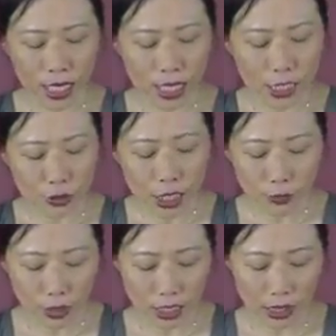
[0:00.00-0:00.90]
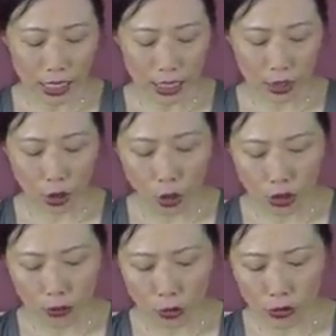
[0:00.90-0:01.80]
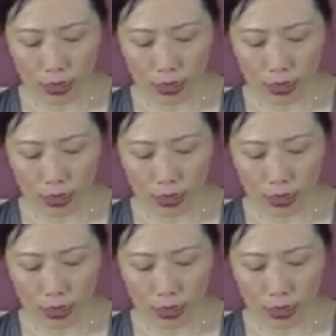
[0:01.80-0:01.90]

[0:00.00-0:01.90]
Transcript: It's stressful to think your own immune